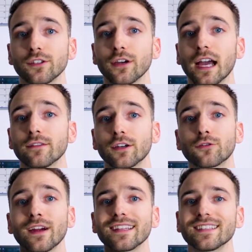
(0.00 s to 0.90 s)
so you have a
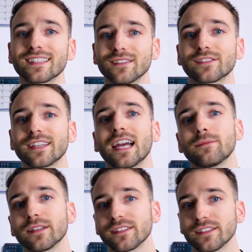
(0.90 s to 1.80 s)
great list of side
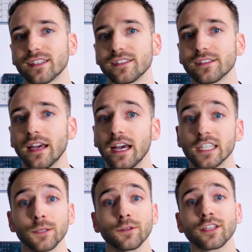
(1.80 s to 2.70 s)
businesses
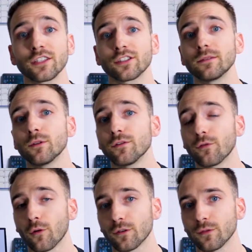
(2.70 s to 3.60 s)
to potentially move
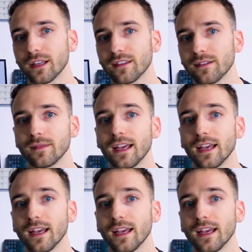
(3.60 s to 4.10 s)
forward with.